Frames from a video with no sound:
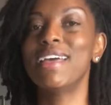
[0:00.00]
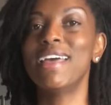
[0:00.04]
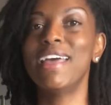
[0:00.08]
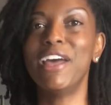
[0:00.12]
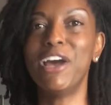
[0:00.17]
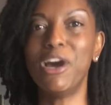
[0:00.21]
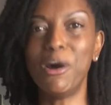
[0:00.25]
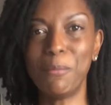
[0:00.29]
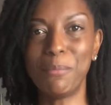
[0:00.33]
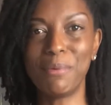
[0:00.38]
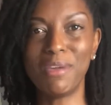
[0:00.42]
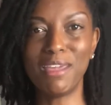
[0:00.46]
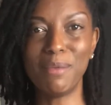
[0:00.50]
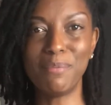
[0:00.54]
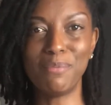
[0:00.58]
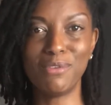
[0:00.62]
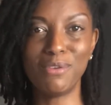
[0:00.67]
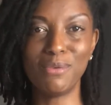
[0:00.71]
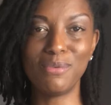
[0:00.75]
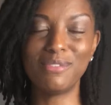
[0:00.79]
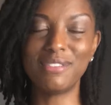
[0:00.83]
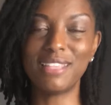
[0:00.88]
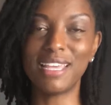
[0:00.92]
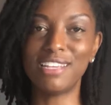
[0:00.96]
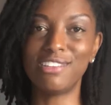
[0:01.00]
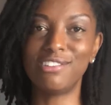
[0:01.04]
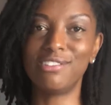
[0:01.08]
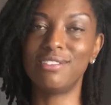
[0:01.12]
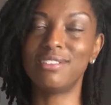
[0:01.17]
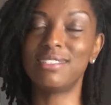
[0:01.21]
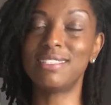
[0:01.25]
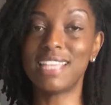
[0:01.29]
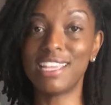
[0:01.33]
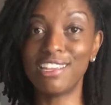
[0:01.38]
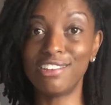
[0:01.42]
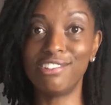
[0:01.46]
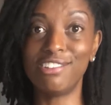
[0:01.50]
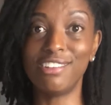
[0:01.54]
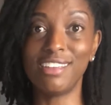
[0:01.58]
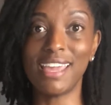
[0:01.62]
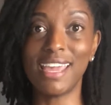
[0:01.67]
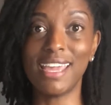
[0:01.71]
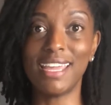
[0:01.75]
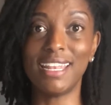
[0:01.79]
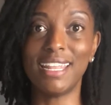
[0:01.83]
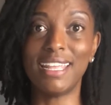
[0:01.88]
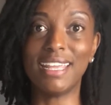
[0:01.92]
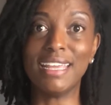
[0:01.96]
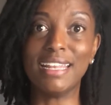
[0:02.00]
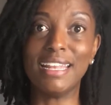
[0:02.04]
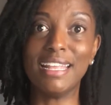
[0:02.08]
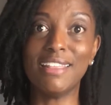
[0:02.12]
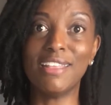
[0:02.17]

help keeps you satiated,